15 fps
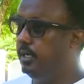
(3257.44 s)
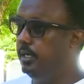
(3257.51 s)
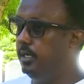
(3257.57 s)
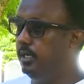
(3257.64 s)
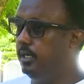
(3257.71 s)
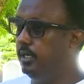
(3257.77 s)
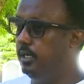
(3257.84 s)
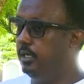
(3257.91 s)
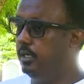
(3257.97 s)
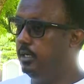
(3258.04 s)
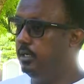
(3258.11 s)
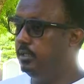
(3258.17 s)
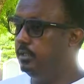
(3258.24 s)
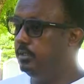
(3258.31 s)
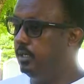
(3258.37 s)

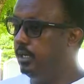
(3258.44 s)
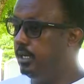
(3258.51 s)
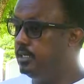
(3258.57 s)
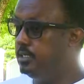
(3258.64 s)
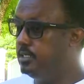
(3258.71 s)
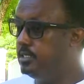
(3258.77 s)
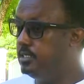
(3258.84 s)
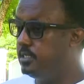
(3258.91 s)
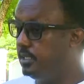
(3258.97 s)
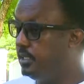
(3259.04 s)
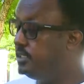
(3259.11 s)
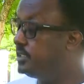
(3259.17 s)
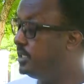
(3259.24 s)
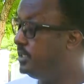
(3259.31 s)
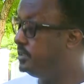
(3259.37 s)
Uh, and
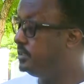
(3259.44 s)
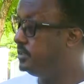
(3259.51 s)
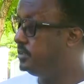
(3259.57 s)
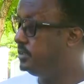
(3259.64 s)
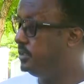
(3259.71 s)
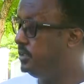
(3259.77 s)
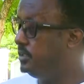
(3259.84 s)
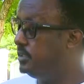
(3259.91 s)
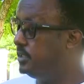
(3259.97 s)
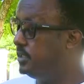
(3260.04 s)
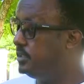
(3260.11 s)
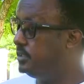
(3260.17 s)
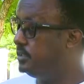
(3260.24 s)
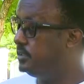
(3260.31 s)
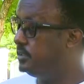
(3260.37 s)
it has, it
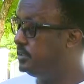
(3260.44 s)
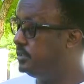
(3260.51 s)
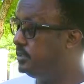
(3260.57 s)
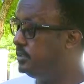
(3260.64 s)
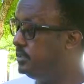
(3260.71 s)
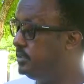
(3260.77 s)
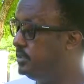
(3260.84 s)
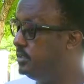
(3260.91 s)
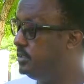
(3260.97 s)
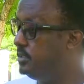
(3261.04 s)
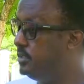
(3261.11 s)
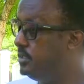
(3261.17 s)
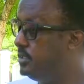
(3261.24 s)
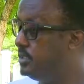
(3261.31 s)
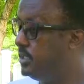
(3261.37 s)
has,
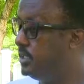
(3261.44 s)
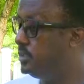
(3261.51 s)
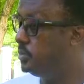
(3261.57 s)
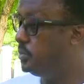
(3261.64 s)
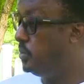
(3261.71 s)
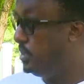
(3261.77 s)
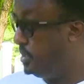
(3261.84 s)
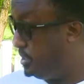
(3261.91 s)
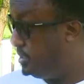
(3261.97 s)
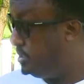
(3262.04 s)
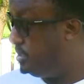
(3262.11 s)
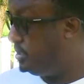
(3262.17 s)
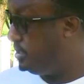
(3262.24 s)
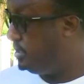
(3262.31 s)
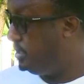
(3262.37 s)
it has
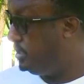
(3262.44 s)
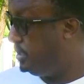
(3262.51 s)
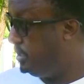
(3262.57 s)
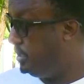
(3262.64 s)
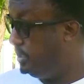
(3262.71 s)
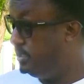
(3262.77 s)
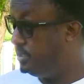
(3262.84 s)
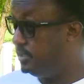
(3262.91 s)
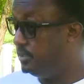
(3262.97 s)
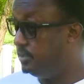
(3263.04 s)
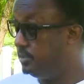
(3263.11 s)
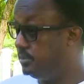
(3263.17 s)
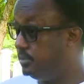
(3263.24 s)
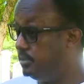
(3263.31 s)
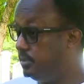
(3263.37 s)
worked, it
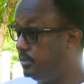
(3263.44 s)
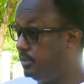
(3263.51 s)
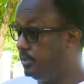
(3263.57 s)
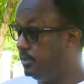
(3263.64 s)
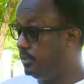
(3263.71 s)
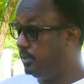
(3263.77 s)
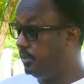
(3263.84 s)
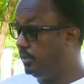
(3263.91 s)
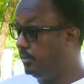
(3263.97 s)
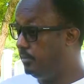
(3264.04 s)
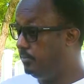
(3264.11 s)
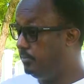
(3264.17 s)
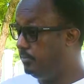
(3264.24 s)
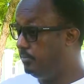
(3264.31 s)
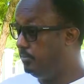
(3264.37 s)
has uh,
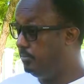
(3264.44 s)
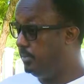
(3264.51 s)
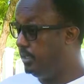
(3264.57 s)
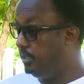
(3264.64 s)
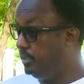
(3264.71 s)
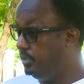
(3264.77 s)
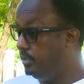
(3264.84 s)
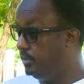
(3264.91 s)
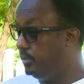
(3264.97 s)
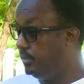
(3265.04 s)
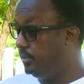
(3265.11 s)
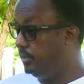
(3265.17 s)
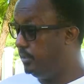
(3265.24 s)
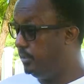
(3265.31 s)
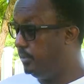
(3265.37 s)
made
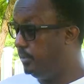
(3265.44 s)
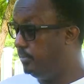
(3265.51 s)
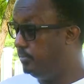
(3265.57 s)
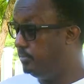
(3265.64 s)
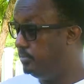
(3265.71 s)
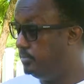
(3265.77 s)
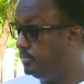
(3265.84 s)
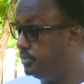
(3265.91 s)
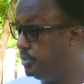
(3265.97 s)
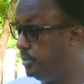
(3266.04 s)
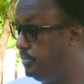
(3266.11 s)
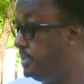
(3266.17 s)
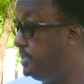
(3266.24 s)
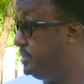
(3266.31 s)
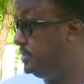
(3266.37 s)
a
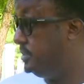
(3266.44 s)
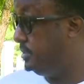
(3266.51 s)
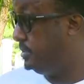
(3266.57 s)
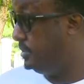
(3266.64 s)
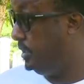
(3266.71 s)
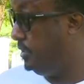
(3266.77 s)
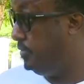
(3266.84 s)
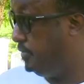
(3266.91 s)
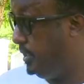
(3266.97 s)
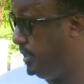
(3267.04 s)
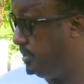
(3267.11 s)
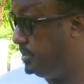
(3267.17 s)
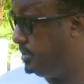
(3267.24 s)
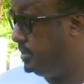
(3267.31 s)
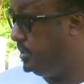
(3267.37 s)
tremendous
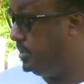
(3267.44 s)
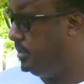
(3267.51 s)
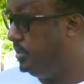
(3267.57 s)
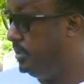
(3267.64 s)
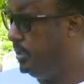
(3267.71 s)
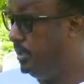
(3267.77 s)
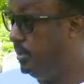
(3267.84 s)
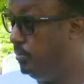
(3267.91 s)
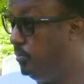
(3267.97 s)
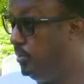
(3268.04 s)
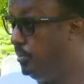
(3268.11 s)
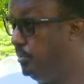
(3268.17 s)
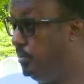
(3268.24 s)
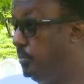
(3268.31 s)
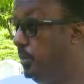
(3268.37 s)
effect
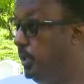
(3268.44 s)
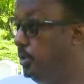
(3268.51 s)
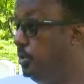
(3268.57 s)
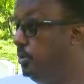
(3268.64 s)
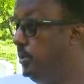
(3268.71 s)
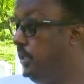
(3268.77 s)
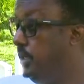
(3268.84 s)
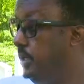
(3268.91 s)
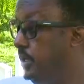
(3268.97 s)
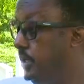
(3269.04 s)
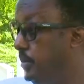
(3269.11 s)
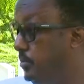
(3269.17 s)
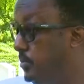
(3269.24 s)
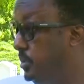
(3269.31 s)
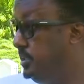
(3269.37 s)
when we were doing
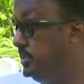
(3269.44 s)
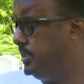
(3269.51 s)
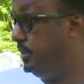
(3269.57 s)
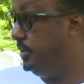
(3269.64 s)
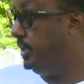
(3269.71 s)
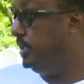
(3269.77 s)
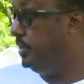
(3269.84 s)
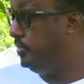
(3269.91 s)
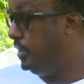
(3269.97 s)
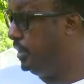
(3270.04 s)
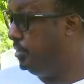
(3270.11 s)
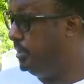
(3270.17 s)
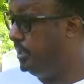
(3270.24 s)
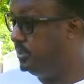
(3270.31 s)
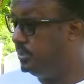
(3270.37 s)
uh, monitoring and
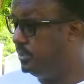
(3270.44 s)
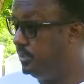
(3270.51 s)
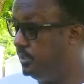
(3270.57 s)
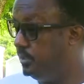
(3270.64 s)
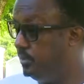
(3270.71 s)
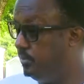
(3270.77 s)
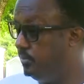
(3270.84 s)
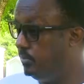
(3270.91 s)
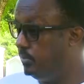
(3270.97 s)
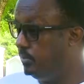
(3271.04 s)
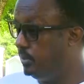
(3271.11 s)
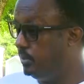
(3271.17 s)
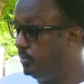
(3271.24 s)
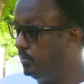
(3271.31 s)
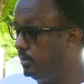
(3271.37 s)
evaluation
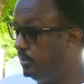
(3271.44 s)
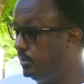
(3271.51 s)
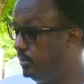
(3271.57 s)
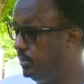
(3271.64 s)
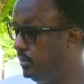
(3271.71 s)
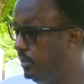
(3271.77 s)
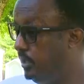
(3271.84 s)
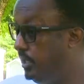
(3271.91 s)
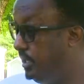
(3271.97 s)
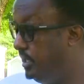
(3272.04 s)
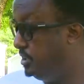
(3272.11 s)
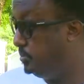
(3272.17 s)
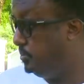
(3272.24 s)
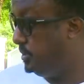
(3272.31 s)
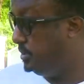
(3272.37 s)
uh, with the
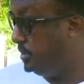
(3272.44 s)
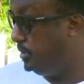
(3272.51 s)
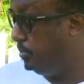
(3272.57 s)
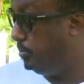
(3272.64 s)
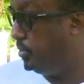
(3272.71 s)
engagement and the